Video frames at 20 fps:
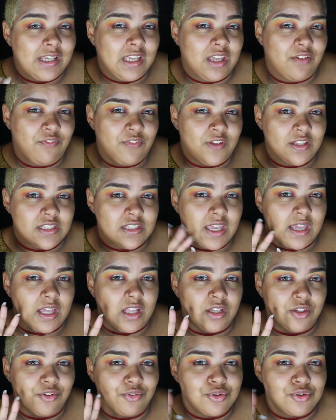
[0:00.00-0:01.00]
If it's like
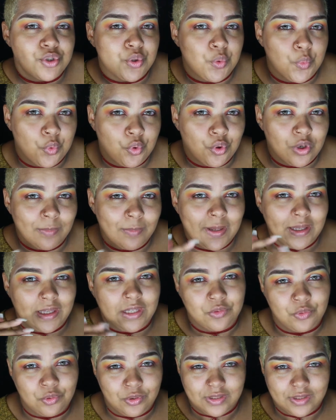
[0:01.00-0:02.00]
a little too warm, I
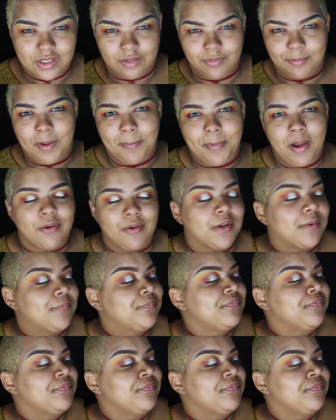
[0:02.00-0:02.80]
can cool it down with my powder.